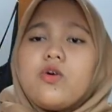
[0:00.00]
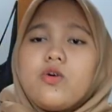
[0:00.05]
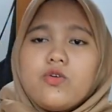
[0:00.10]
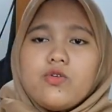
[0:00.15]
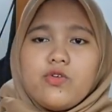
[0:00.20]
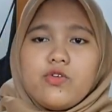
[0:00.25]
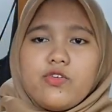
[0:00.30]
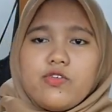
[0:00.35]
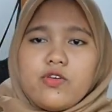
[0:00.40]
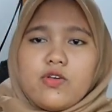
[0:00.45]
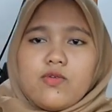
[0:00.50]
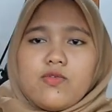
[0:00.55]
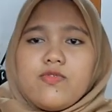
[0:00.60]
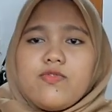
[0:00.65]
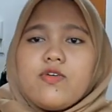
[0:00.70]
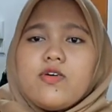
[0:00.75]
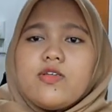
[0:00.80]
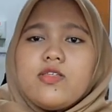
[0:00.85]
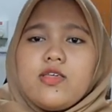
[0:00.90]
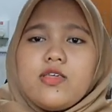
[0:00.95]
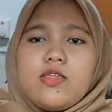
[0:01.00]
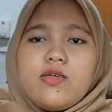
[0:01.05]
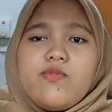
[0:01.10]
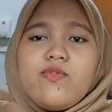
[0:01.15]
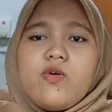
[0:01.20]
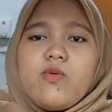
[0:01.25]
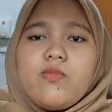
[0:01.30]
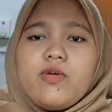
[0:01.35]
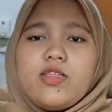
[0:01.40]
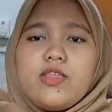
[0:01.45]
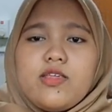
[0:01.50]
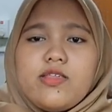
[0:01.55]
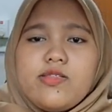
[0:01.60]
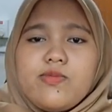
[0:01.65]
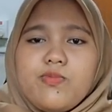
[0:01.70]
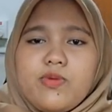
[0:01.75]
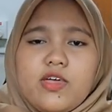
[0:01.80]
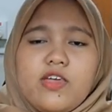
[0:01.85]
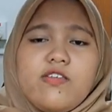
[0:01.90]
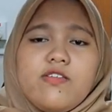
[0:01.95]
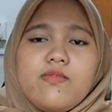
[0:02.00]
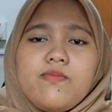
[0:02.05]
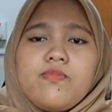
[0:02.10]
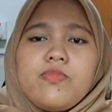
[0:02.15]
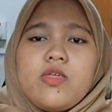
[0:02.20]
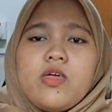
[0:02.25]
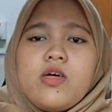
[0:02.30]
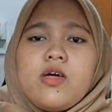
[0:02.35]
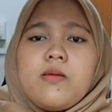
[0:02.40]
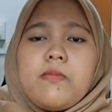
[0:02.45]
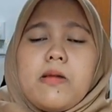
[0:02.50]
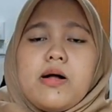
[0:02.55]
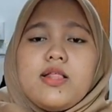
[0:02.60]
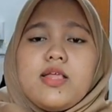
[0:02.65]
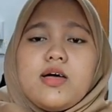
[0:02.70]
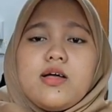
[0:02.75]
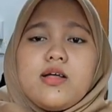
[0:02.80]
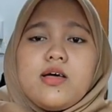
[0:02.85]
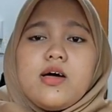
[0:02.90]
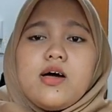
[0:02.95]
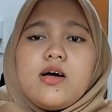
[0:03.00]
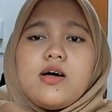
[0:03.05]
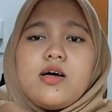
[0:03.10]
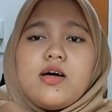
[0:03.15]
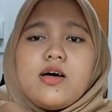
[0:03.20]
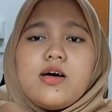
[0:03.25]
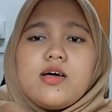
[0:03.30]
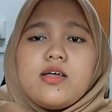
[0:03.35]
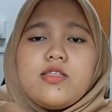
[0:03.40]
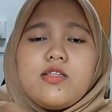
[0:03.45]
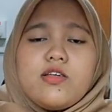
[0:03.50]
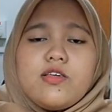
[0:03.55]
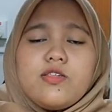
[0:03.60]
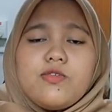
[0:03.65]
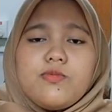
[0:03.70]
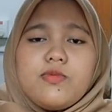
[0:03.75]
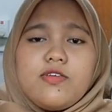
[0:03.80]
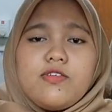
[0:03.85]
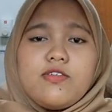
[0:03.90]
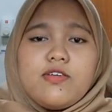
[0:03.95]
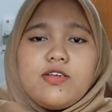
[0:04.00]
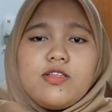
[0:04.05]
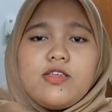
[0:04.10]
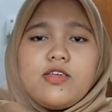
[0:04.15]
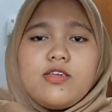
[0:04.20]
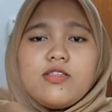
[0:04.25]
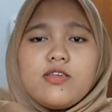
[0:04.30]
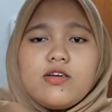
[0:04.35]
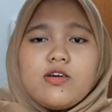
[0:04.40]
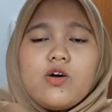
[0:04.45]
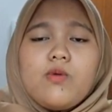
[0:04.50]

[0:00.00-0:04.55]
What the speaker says: conclusion for this informative speech, malaria transmission is a